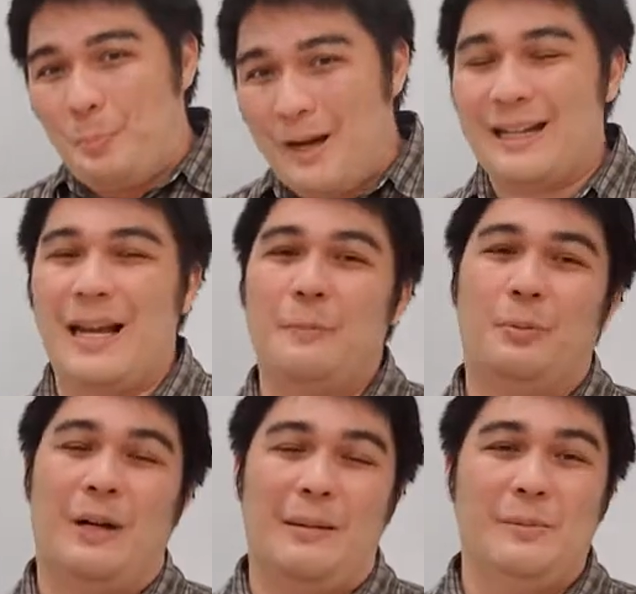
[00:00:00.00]
But
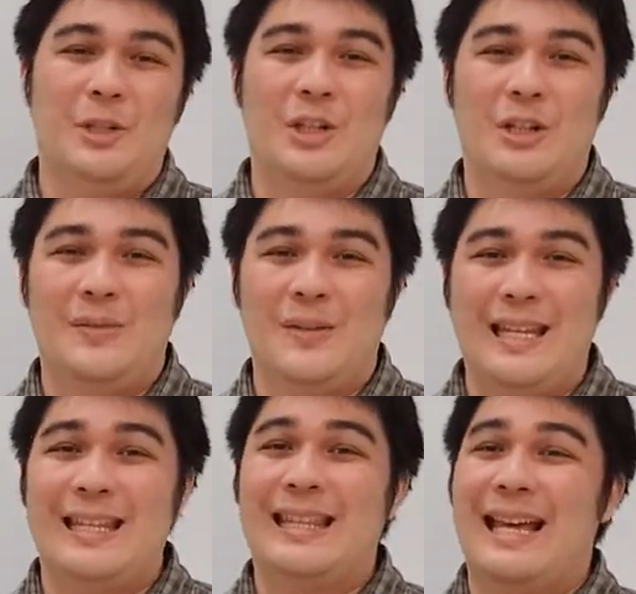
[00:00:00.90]
I probably should have
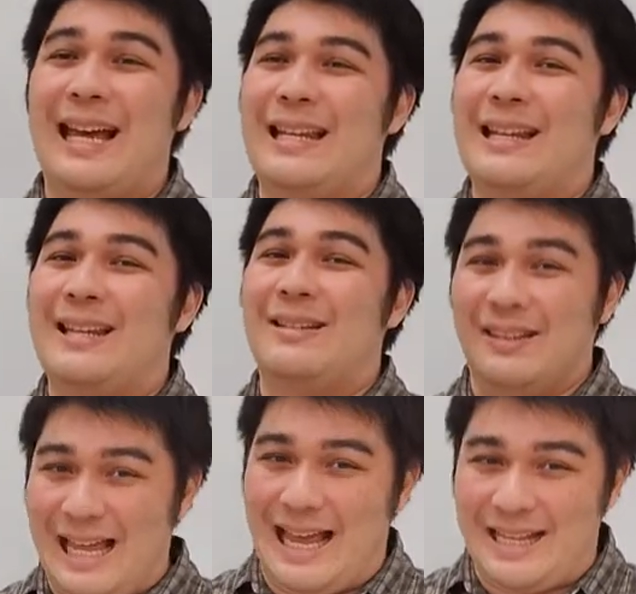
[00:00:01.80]
eaten that
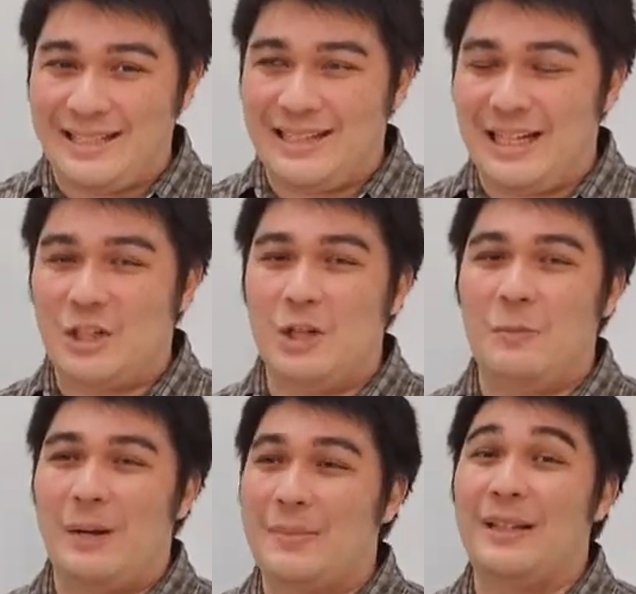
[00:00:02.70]
last. That should
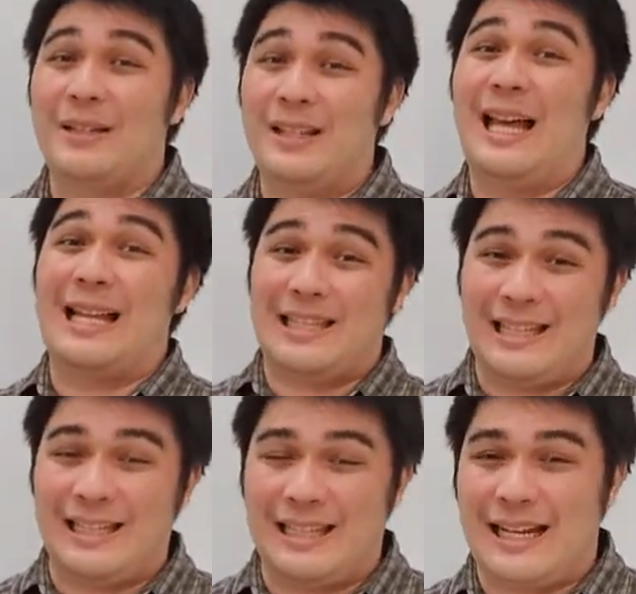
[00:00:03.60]
have probably been the
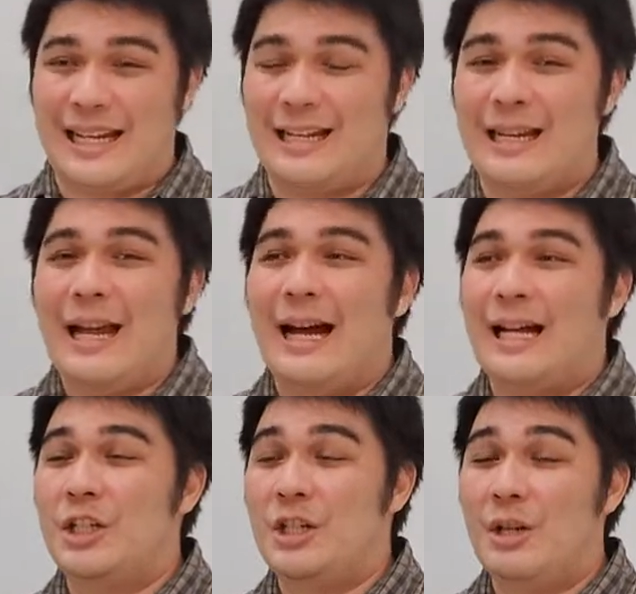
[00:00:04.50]
last thing that I ate.
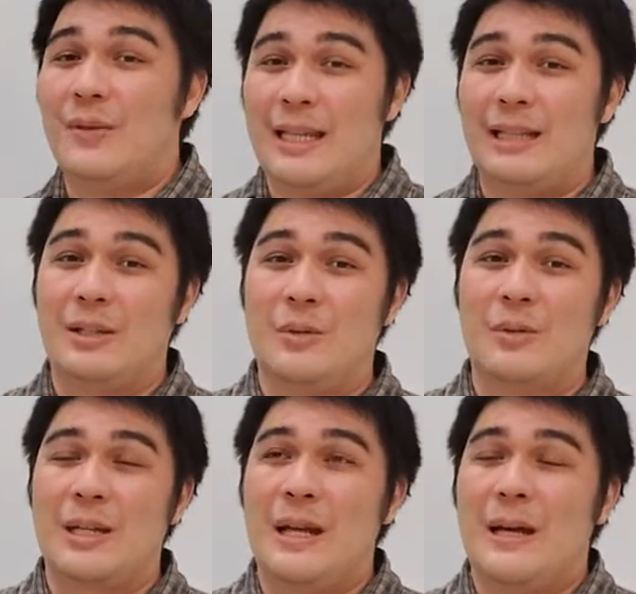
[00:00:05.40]
I should have hit
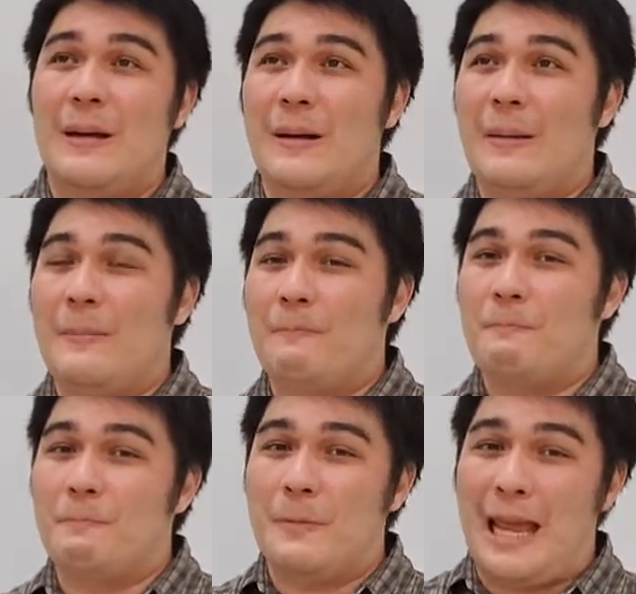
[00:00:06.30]
those um,
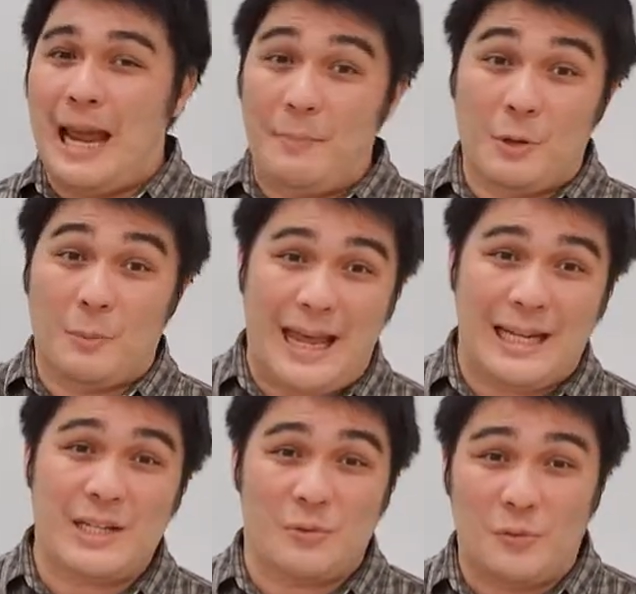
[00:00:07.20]
hamburger
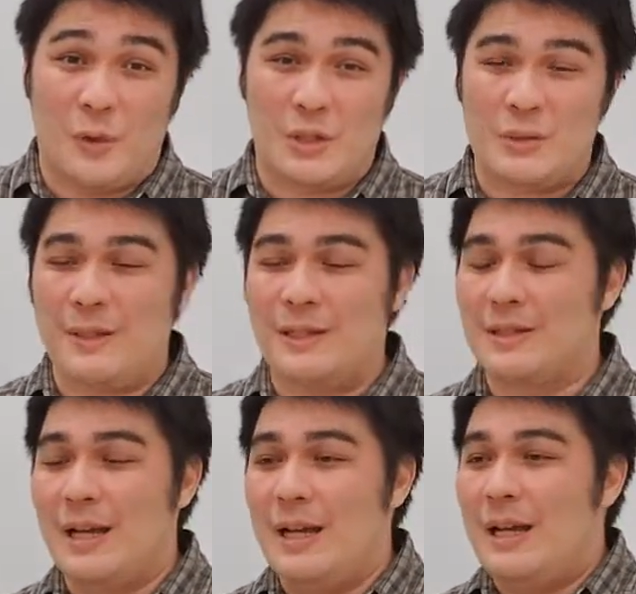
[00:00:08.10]
patties first
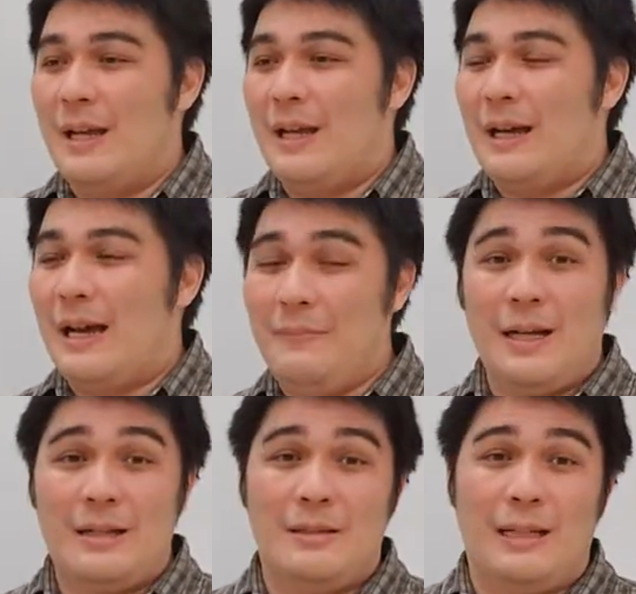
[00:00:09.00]
because I'm
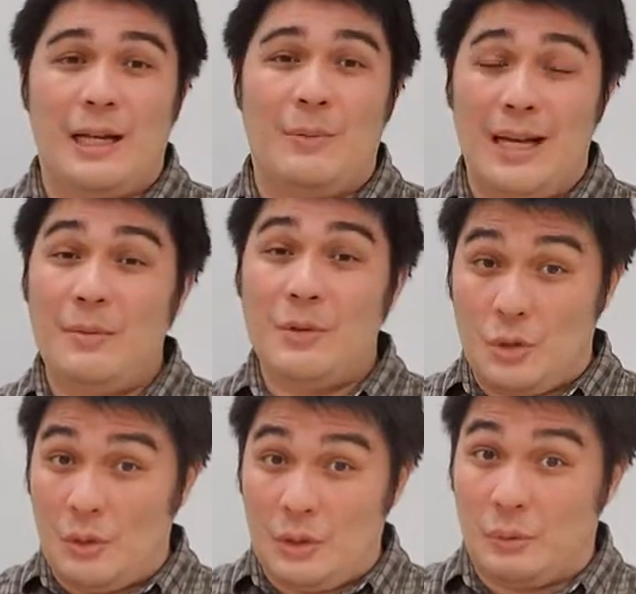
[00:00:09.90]
not gonna lie. When I
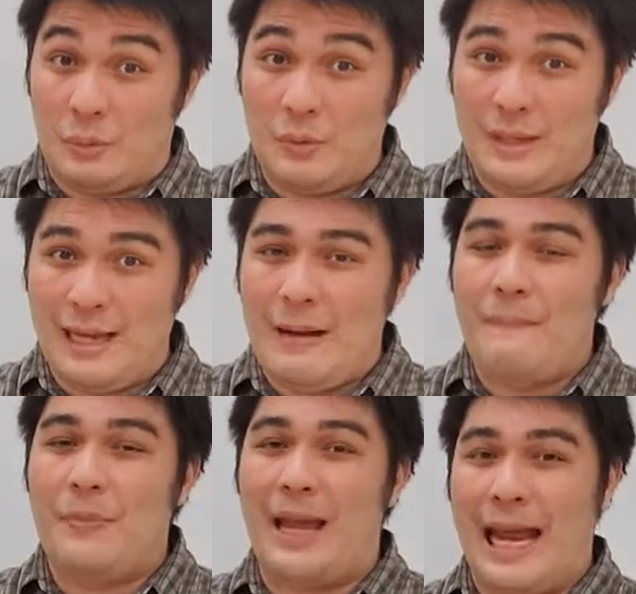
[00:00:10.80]
was going through
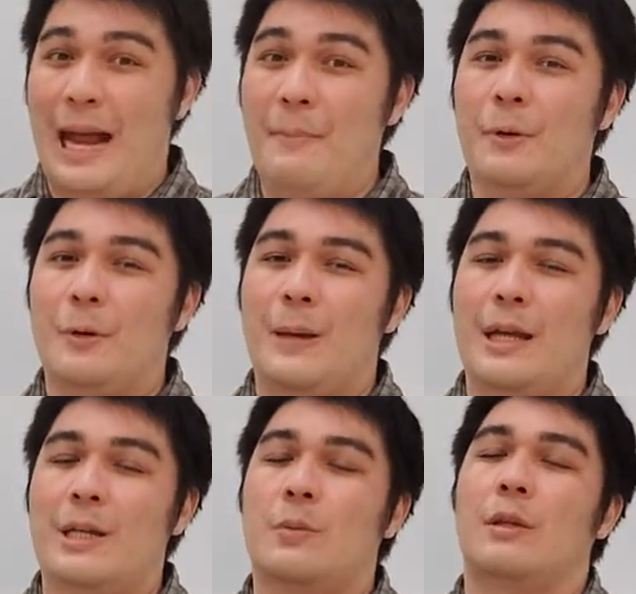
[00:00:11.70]
that, the hamburger
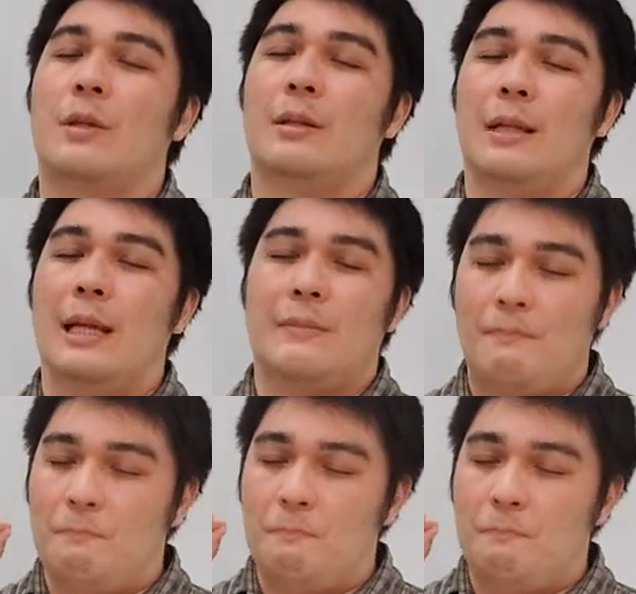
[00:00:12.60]
patties were like